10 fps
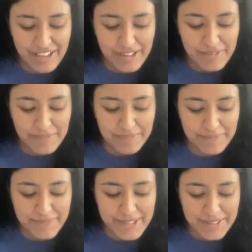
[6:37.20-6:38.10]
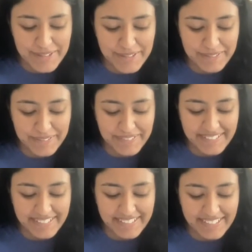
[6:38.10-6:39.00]
um, so
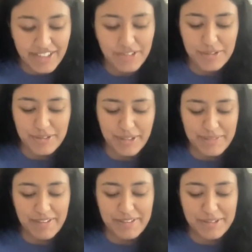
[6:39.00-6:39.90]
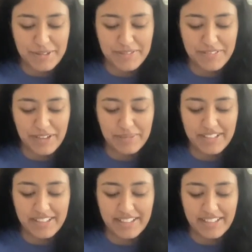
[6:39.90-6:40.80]
I know you talked about your joint
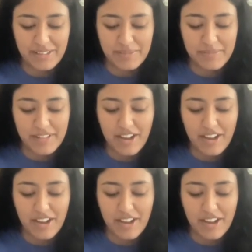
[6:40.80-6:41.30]
family, um,